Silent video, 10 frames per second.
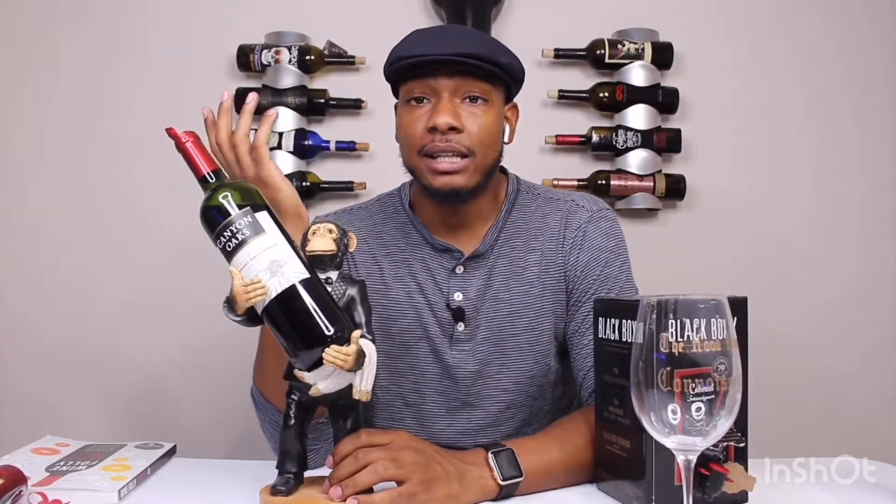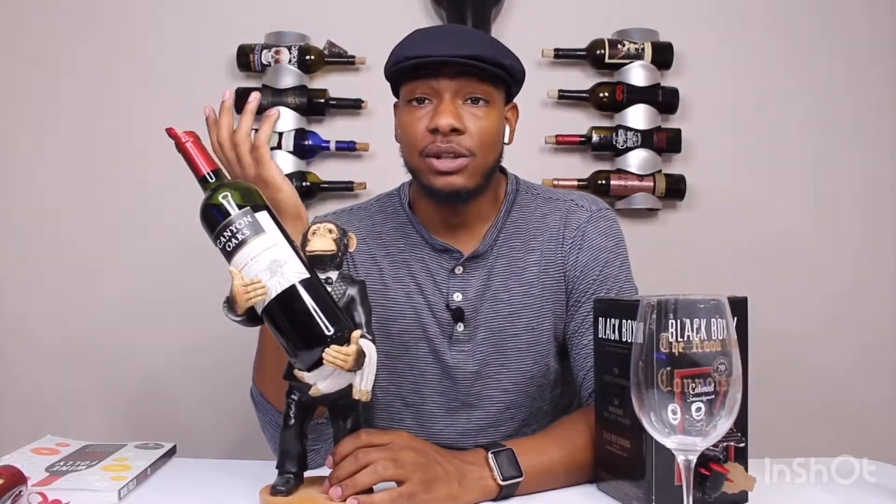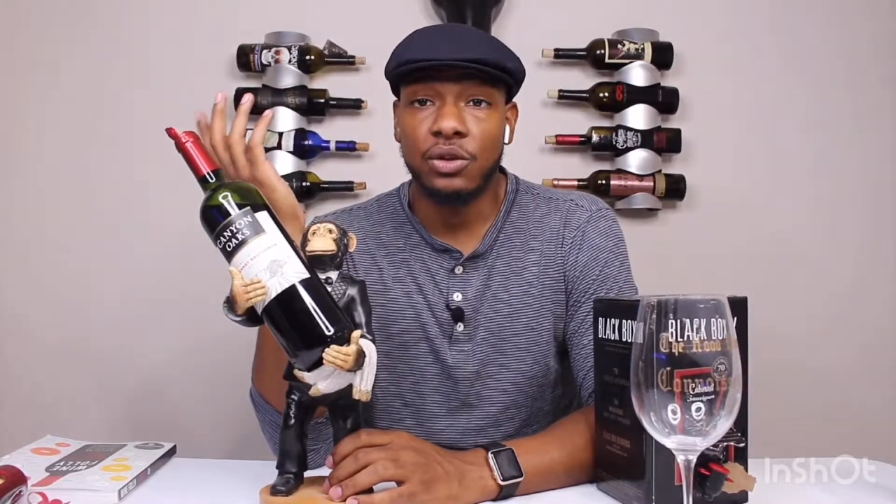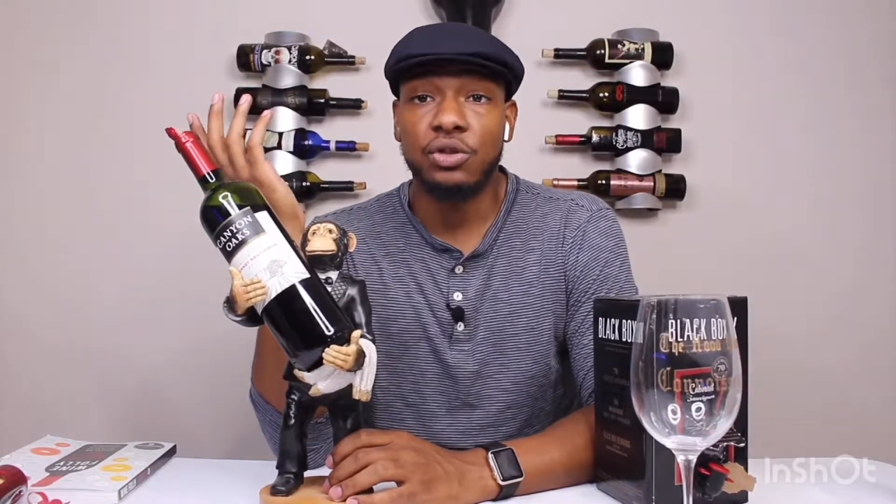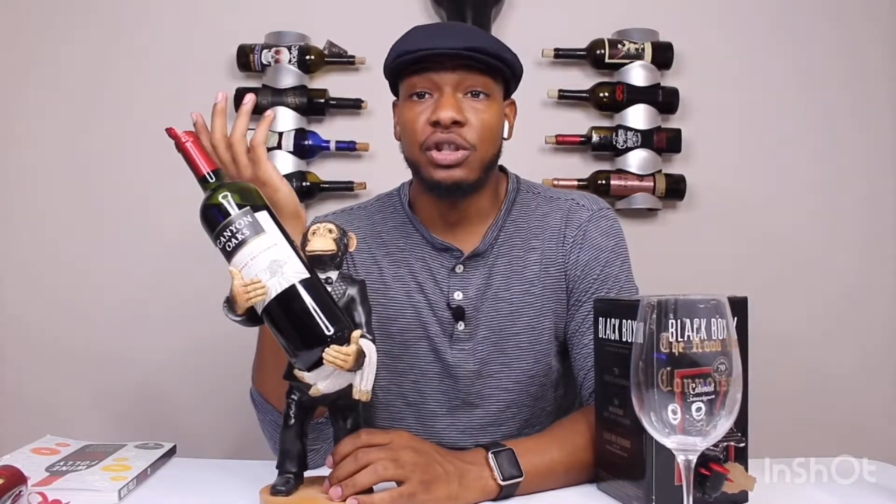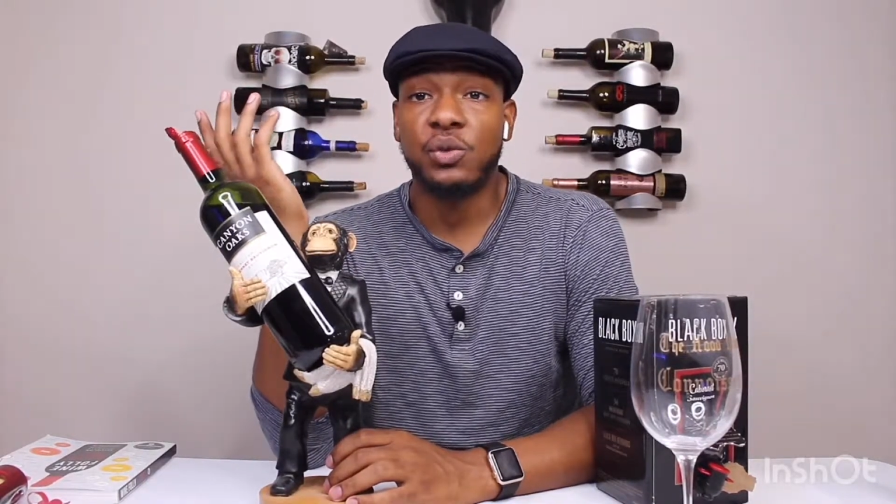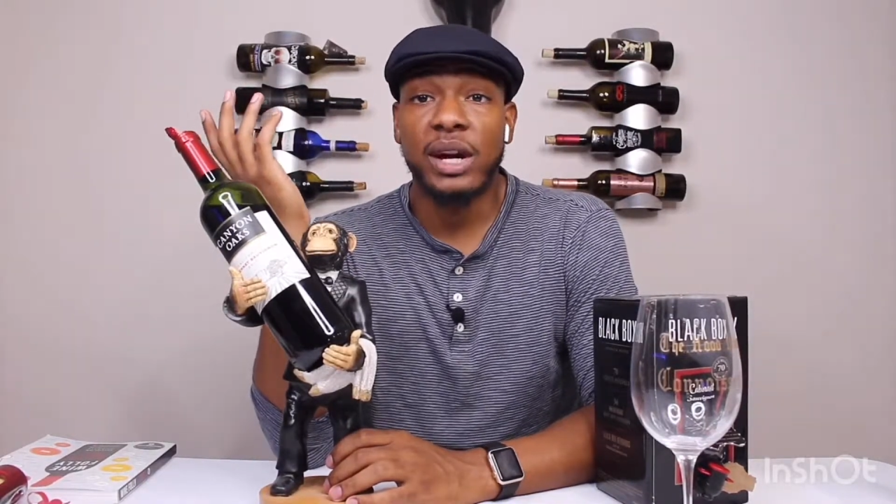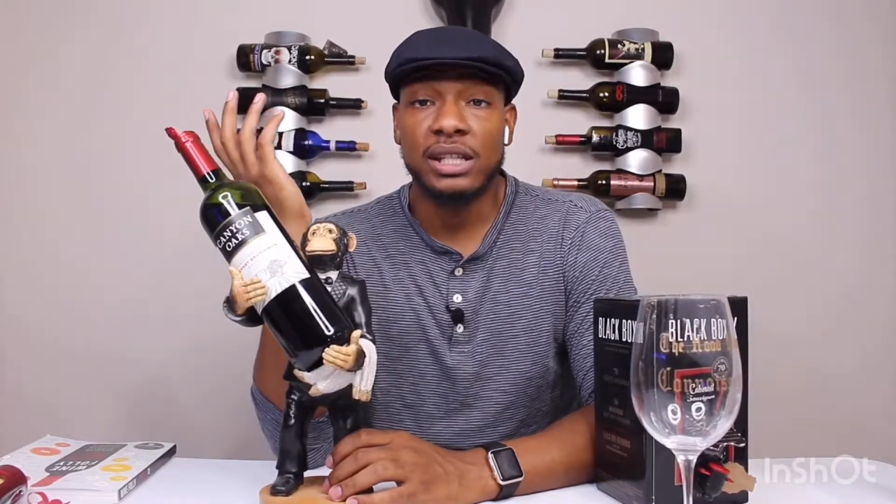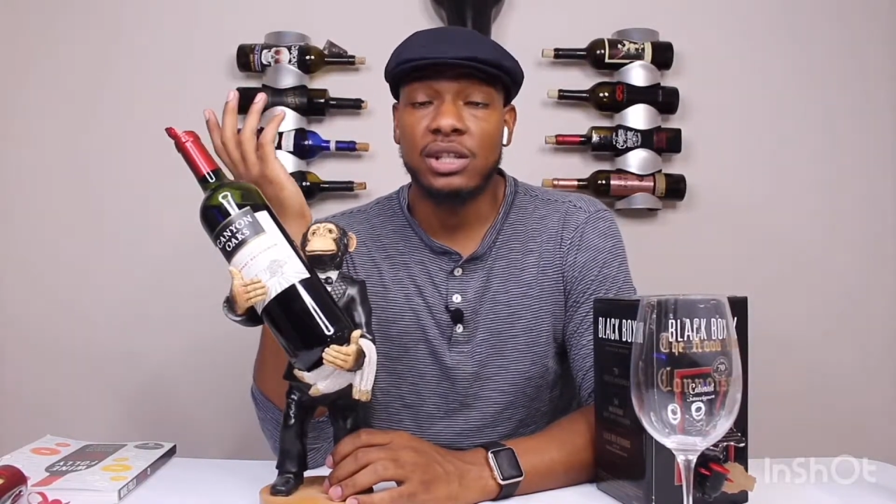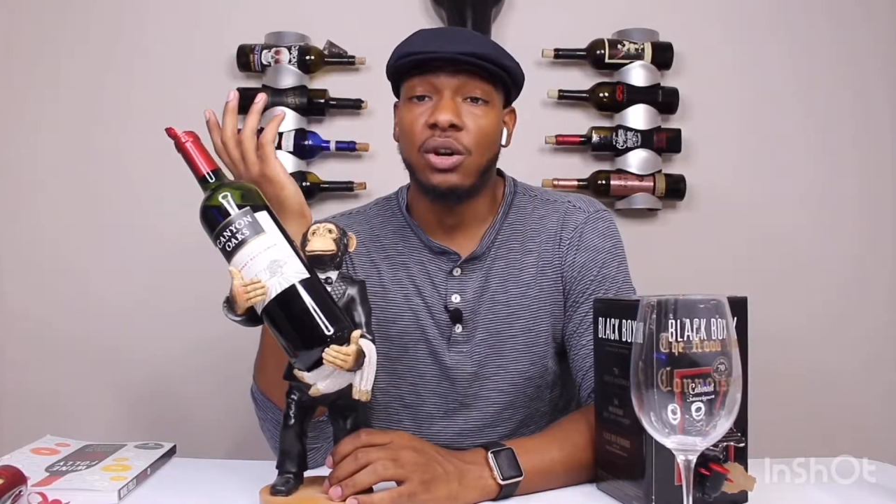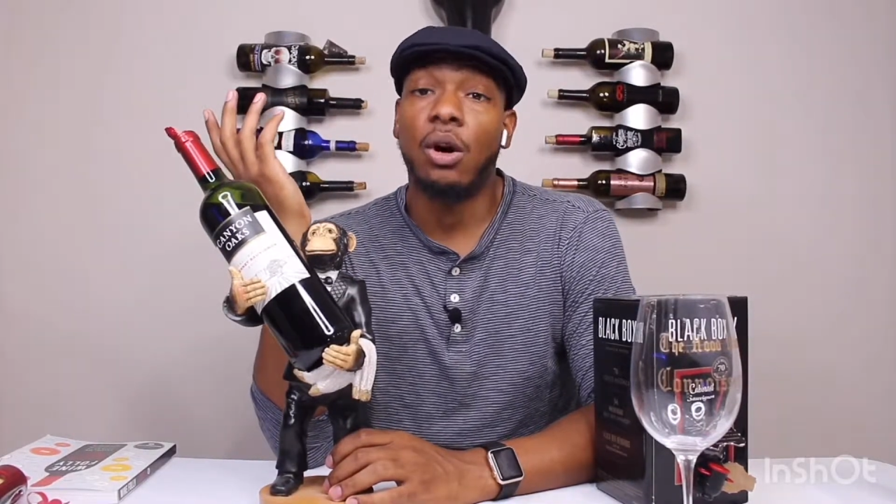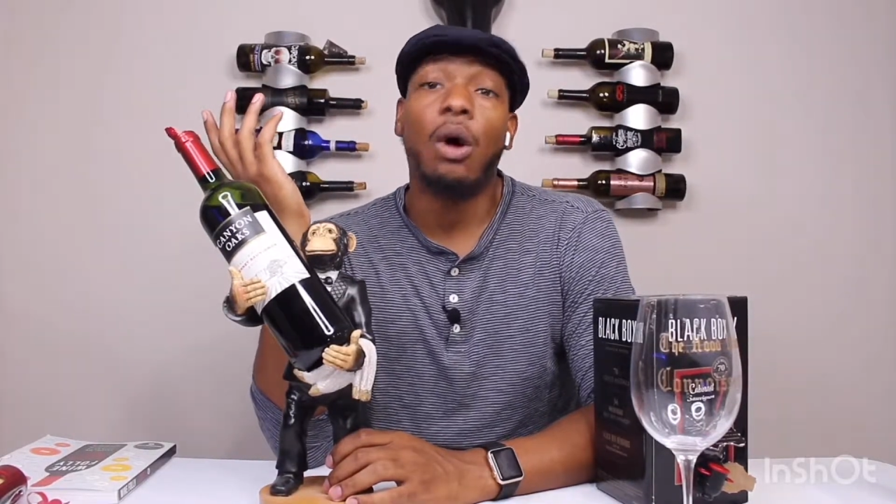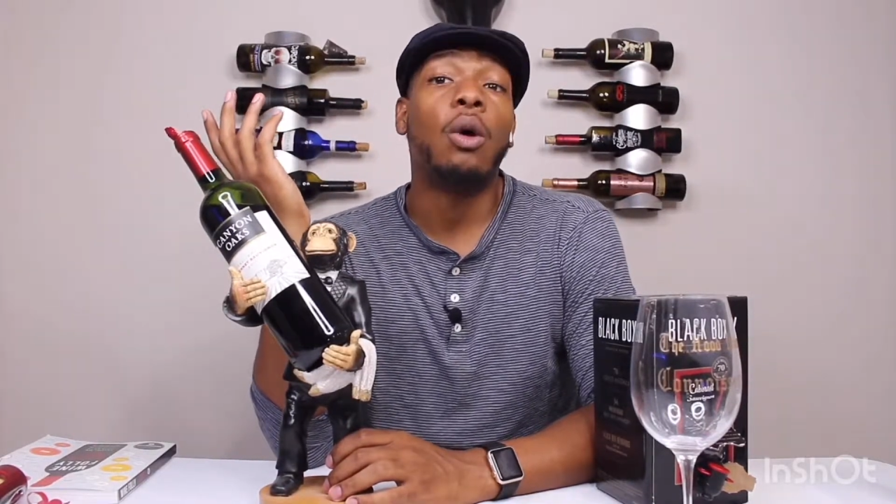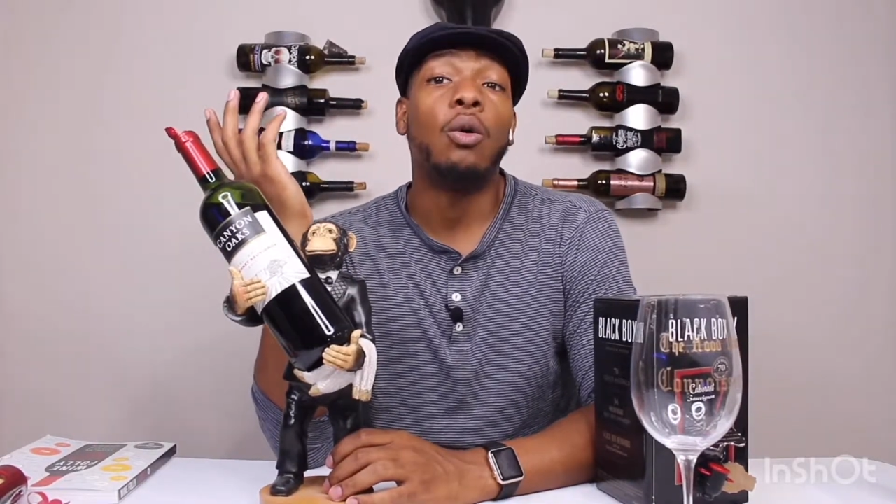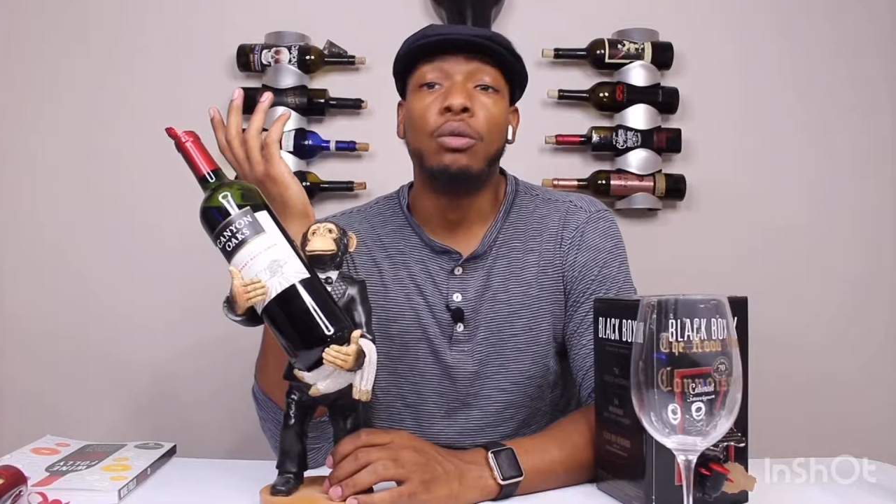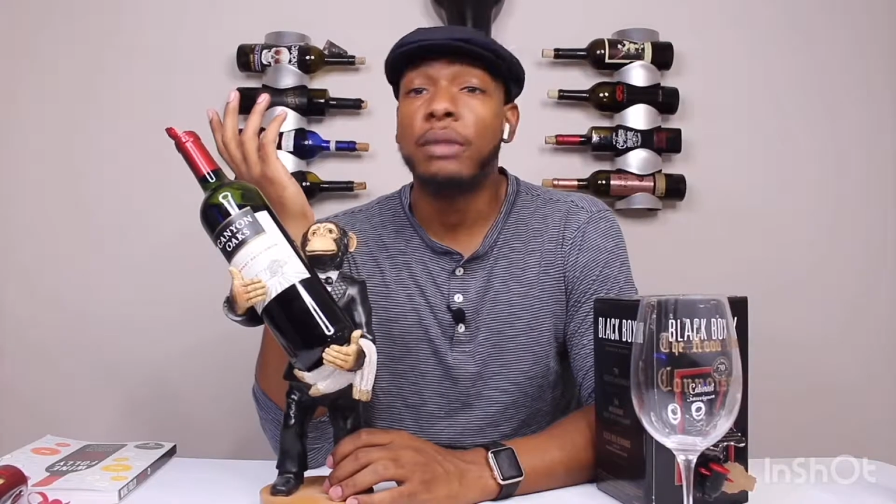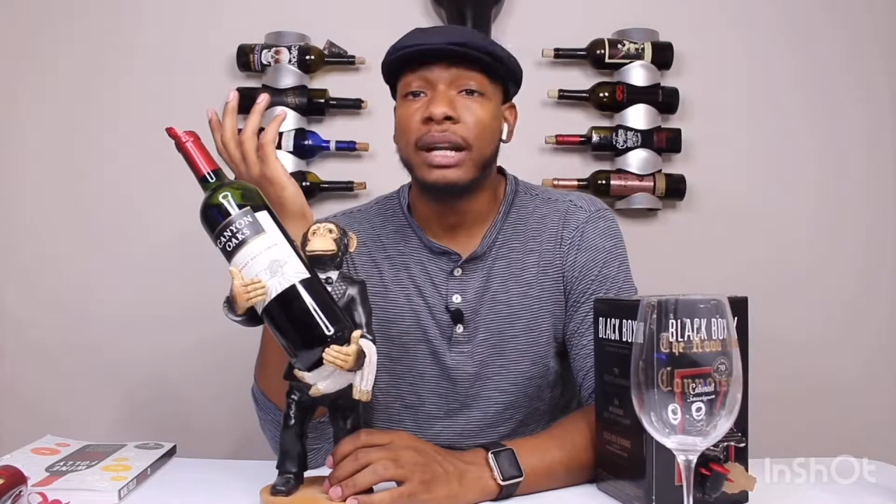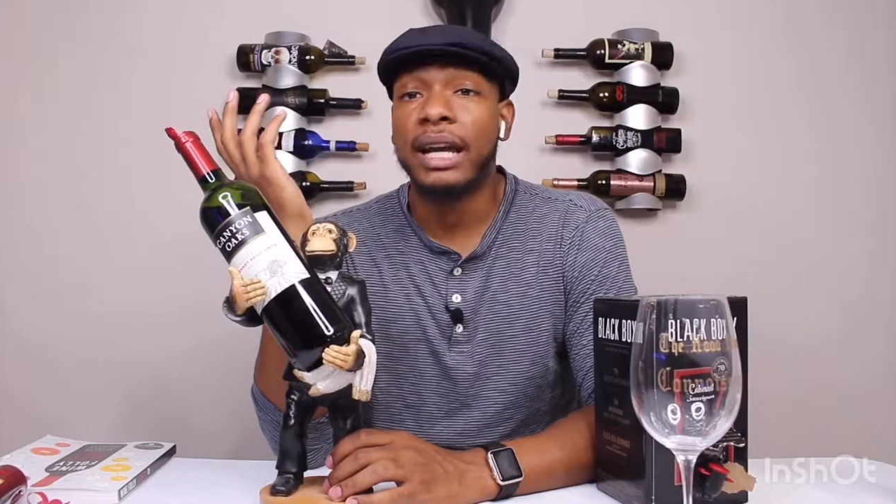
So you just wasted your whole money